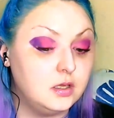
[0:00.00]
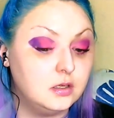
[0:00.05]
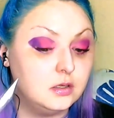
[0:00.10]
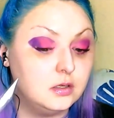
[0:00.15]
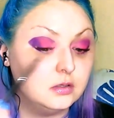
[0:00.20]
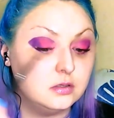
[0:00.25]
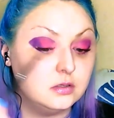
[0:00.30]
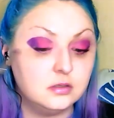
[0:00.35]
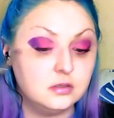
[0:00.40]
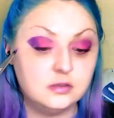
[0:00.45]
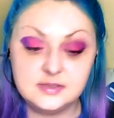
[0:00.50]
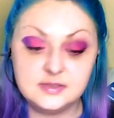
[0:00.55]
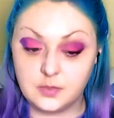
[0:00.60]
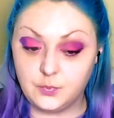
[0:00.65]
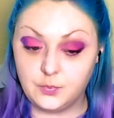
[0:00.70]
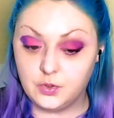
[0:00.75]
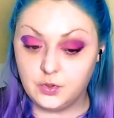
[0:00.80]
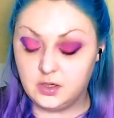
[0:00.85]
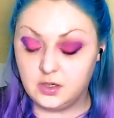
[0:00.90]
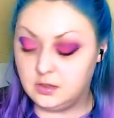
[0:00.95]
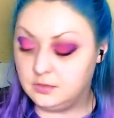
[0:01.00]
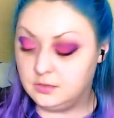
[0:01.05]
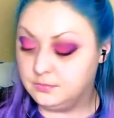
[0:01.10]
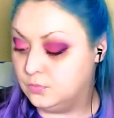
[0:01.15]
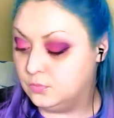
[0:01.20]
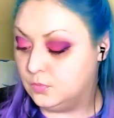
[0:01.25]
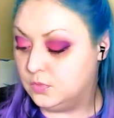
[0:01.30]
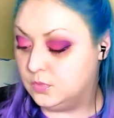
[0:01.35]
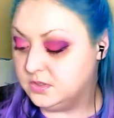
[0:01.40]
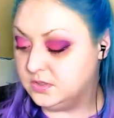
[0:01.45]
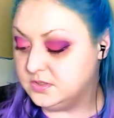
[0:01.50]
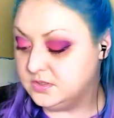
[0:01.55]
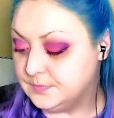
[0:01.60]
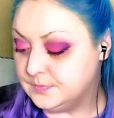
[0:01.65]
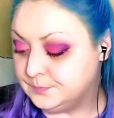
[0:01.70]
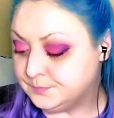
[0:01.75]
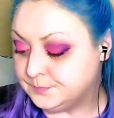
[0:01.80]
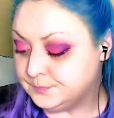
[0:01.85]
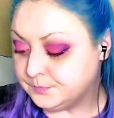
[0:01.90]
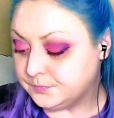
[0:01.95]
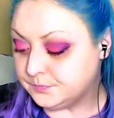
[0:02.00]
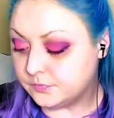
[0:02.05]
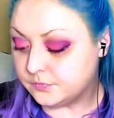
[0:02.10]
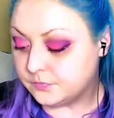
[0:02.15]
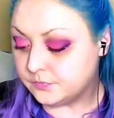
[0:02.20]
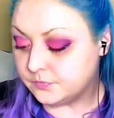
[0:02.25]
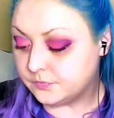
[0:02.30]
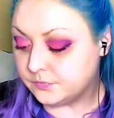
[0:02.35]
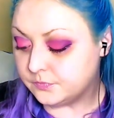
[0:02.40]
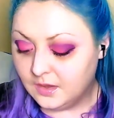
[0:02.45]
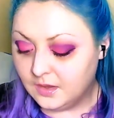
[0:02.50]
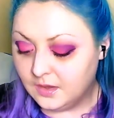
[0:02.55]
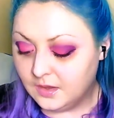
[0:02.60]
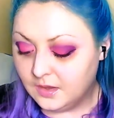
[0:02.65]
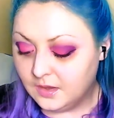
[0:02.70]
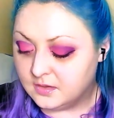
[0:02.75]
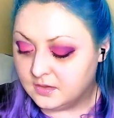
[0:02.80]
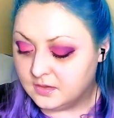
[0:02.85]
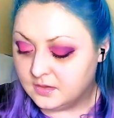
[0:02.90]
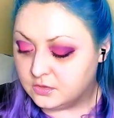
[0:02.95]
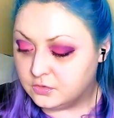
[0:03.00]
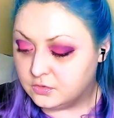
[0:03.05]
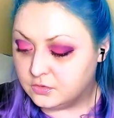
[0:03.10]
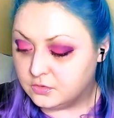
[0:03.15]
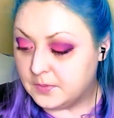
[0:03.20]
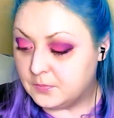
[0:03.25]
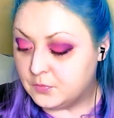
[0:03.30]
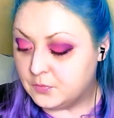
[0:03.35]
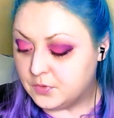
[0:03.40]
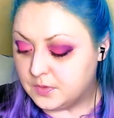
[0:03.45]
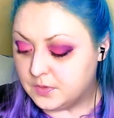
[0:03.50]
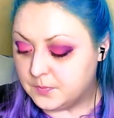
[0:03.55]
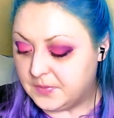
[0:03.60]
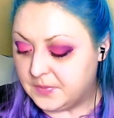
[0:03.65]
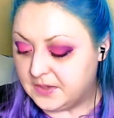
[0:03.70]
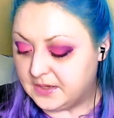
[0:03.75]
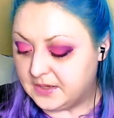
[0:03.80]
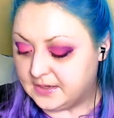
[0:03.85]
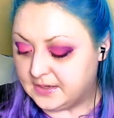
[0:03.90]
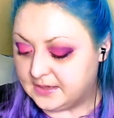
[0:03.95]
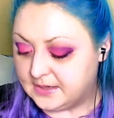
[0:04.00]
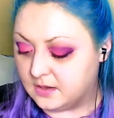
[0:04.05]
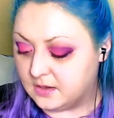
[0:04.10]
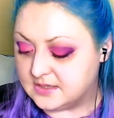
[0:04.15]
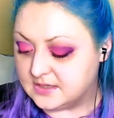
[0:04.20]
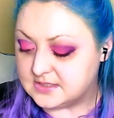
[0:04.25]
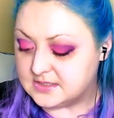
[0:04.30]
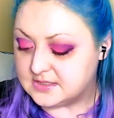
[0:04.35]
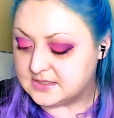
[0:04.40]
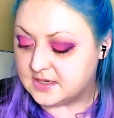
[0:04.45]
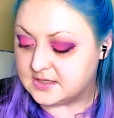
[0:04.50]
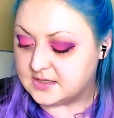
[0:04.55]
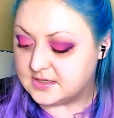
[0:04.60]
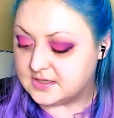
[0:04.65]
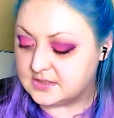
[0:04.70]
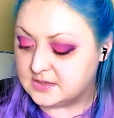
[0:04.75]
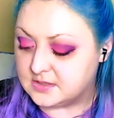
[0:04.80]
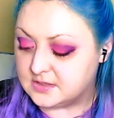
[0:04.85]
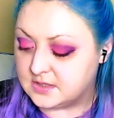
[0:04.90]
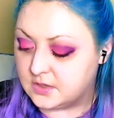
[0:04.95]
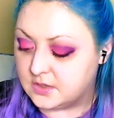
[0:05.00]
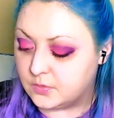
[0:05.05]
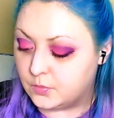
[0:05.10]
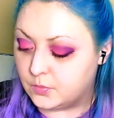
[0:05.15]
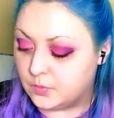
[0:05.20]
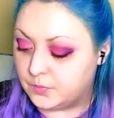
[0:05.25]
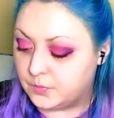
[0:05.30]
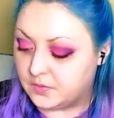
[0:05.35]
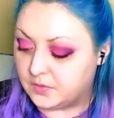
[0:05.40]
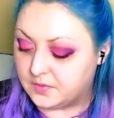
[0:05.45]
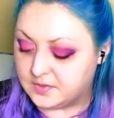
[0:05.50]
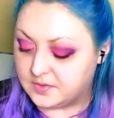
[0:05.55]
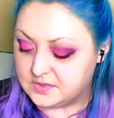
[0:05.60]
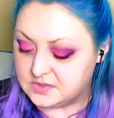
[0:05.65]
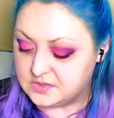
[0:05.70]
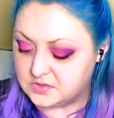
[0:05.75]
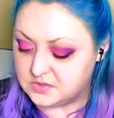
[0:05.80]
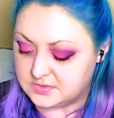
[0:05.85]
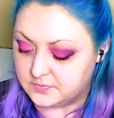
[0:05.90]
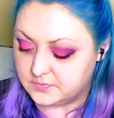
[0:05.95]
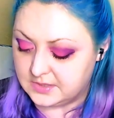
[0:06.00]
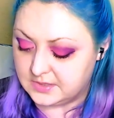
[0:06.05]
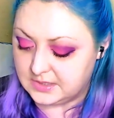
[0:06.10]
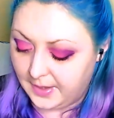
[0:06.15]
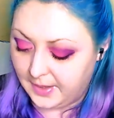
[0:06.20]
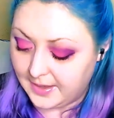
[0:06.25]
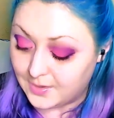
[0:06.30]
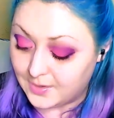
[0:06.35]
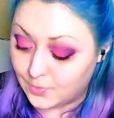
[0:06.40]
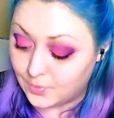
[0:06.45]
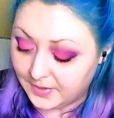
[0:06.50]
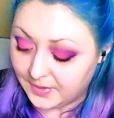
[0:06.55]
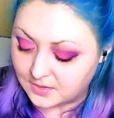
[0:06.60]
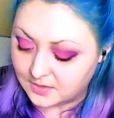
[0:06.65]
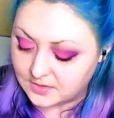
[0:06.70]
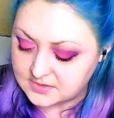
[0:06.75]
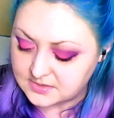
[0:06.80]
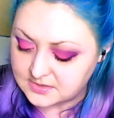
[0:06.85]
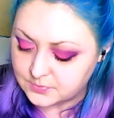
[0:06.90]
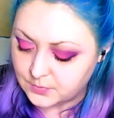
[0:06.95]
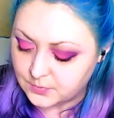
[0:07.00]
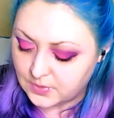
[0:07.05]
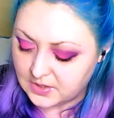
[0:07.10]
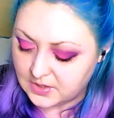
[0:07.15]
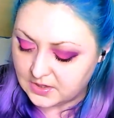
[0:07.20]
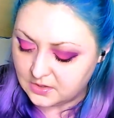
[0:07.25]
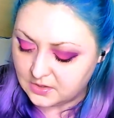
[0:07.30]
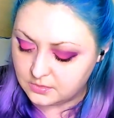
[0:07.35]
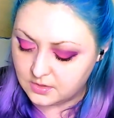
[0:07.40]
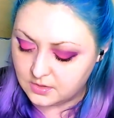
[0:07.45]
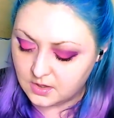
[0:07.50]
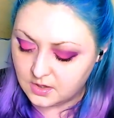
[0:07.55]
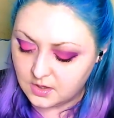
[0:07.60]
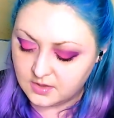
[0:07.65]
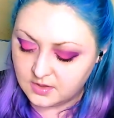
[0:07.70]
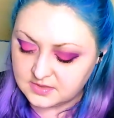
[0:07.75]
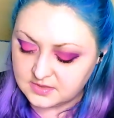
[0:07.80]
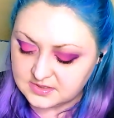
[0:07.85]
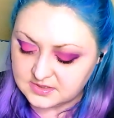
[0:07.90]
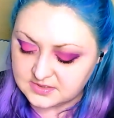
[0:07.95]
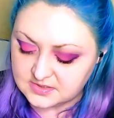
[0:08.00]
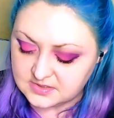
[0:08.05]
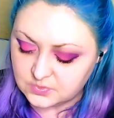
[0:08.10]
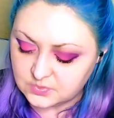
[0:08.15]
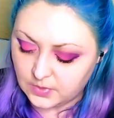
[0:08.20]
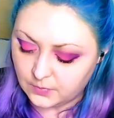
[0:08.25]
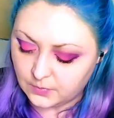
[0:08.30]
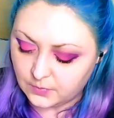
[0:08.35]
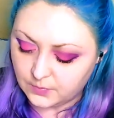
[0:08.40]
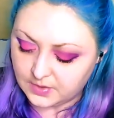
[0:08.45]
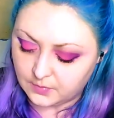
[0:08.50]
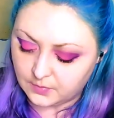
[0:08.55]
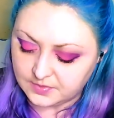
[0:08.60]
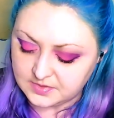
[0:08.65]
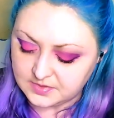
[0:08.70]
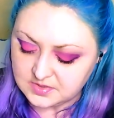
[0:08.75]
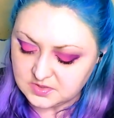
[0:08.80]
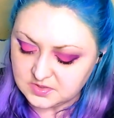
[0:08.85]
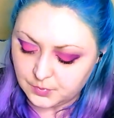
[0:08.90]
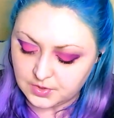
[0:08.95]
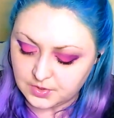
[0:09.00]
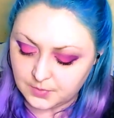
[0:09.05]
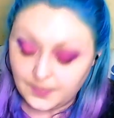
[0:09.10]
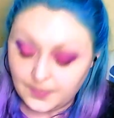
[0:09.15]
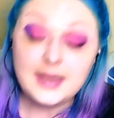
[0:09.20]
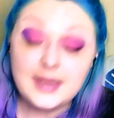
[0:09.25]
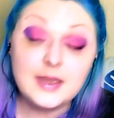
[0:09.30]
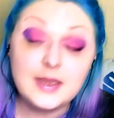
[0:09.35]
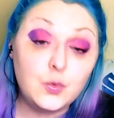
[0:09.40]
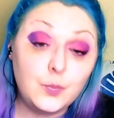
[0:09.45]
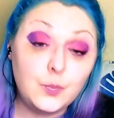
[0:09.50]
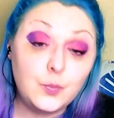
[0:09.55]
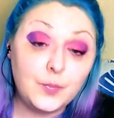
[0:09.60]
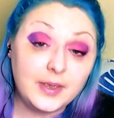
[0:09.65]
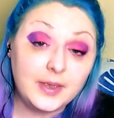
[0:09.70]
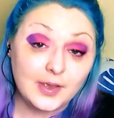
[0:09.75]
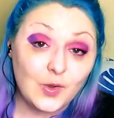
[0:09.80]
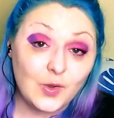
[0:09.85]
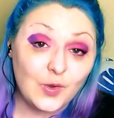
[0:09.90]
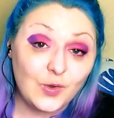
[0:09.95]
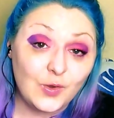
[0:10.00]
separate ones. Now you remember at the beginning I said that we were going to use the really pale pink as well. This is where we're going to put the pale pink on